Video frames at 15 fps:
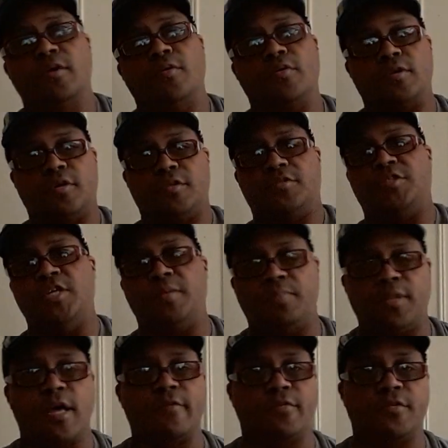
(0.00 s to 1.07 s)
on a
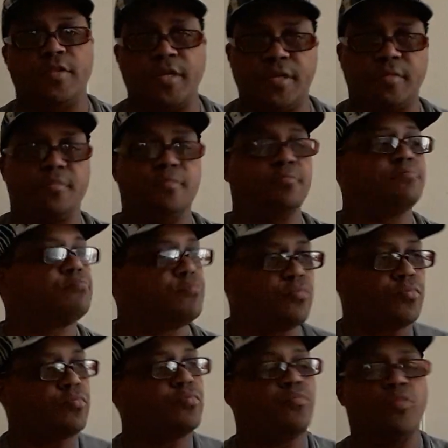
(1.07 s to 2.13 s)
deep level, and
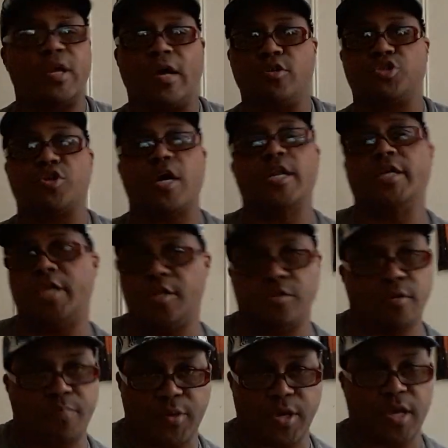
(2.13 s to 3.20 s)
without trying to get in
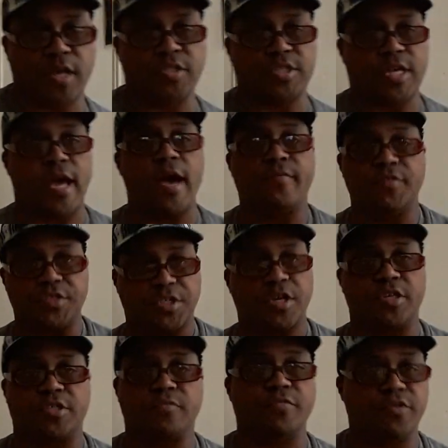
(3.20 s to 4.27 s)
your pants, I have a
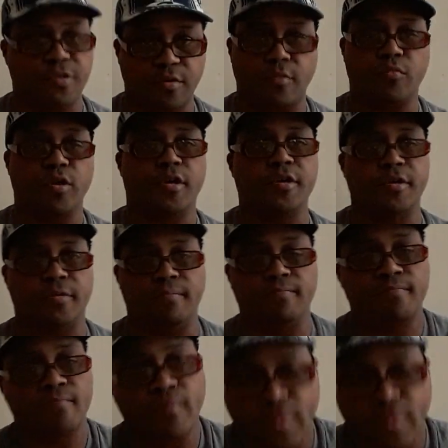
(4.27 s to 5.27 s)
discussion with you and we're good.